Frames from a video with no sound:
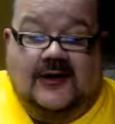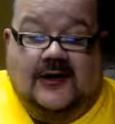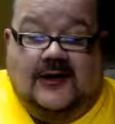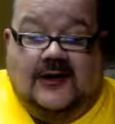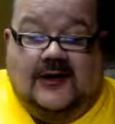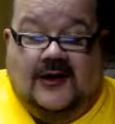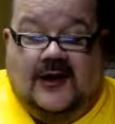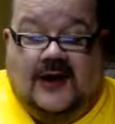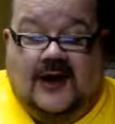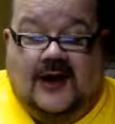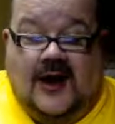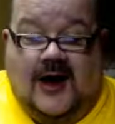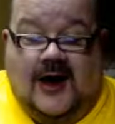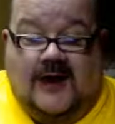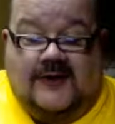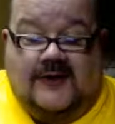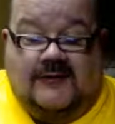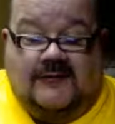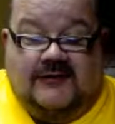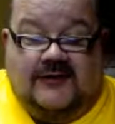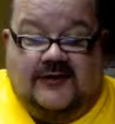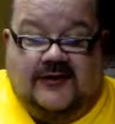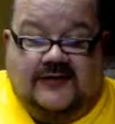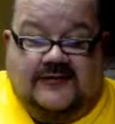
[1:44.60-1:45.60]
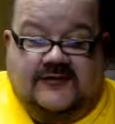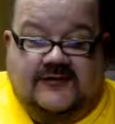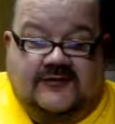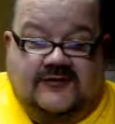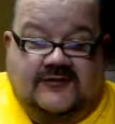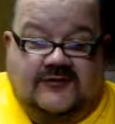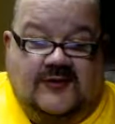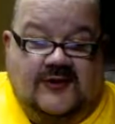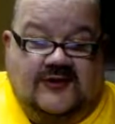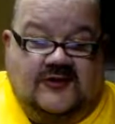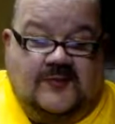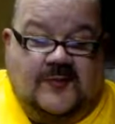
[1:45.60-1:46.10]
Then we look at the
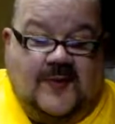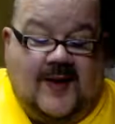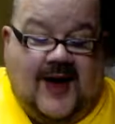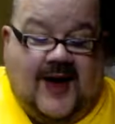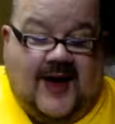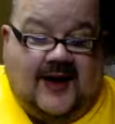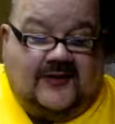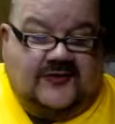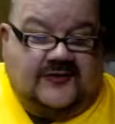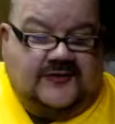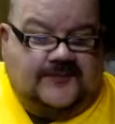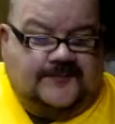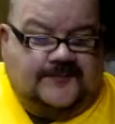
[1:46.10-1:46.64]
switchbacks.